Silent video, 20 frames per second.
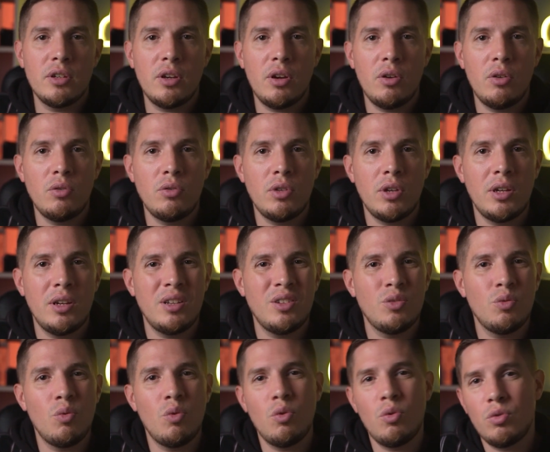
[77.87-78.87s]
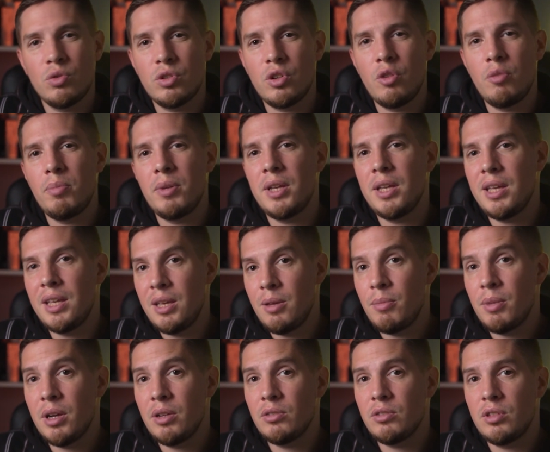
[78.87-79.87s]
code and it will also be
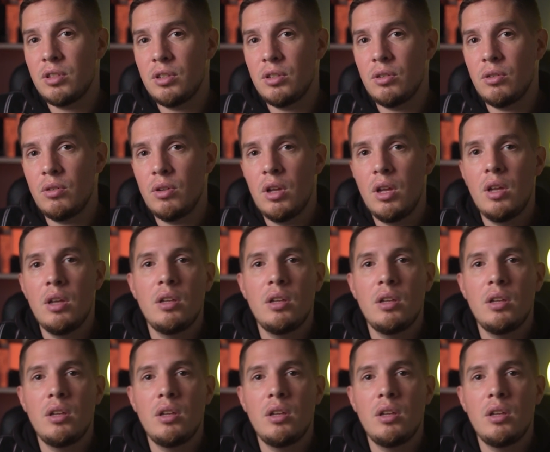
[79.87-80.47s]
emailed to you.